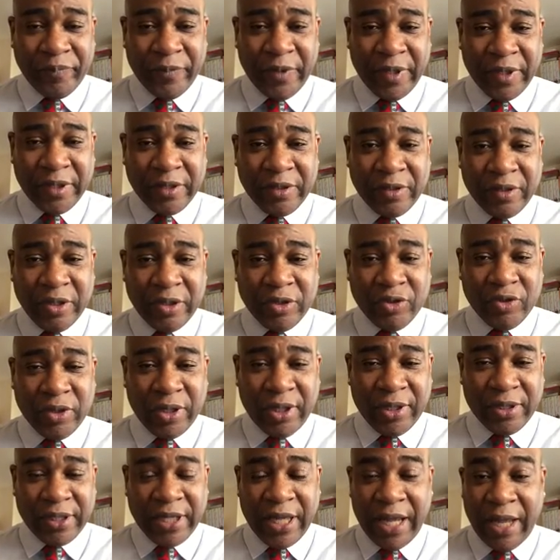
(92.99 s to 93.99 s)
like
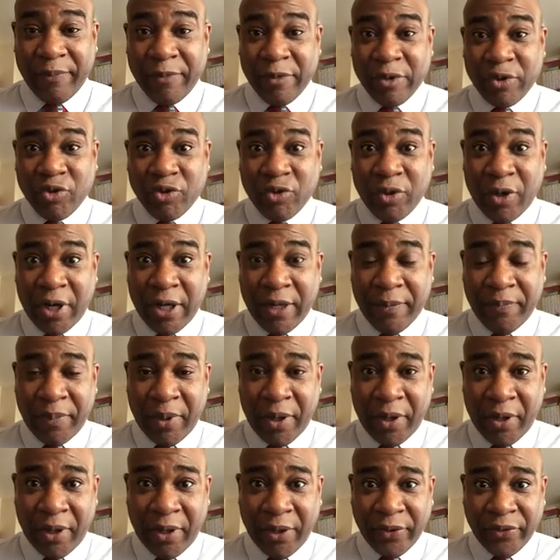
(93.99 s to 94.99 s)
a camera
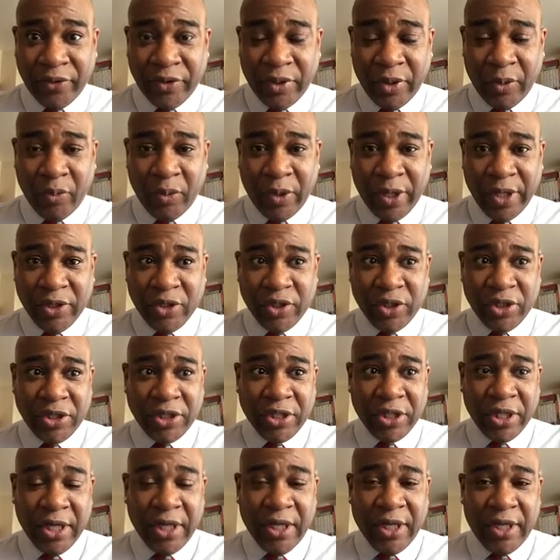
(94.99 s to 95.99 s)
tripod,
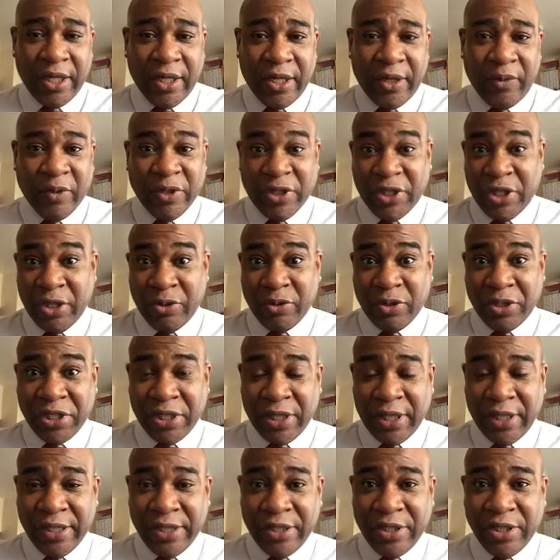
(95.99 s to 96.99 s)
which was
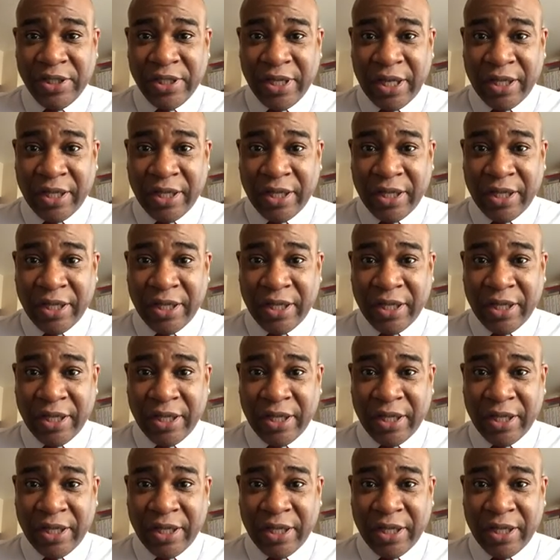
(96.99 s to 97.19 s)
useless.